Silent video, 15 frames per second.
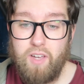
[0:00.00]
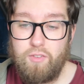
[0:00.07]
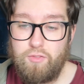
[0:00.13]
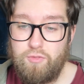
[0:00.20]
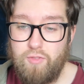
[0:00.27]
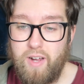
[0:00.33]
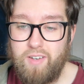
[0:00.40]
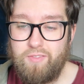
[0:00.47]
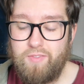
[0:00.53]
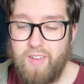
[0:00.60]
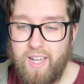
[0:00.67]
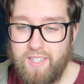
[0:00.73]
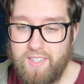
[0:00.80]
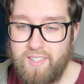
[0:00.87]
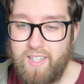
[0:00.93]
Fred
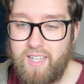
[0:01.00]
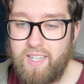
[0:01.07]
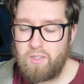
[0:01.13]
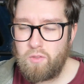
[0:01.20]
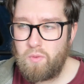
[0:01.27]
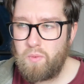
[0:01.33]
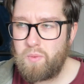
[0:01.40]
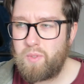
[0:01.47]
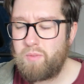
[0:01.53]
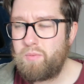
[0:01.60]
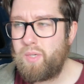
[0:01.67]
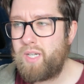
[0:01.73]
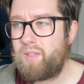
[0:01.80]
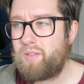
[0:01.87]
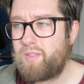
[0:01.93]
Vesti, who,
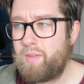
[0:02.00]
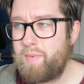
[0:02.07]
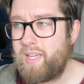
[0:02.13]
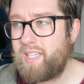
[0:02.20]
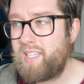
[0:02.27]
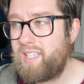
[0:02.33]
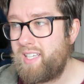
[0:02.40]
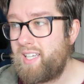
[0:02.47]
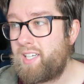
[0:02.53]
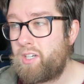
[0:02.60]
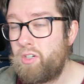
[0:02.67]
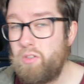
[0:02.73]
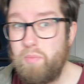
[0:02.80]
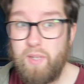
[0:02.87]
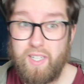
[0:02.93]
well, I mean, he
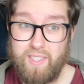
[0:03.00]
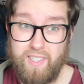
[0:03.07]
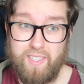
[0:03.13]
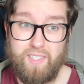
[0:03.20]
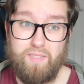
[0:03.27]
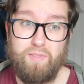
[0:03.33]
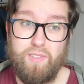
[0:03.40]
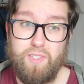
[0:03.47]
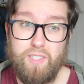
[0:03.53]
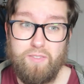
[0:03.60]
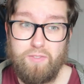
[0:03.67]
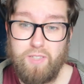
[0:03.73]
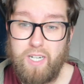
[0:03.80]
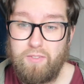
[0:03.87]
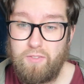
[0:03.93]
could be the test and reserve
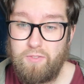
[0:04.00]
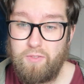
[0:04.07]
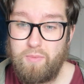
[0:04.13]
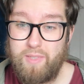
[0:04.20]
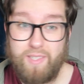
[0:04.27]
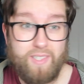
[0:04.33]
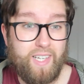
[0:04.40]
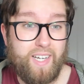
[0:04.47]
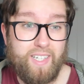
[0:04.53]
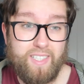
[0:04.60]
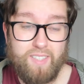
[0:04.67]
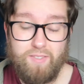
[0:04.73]
driver for Mercedes.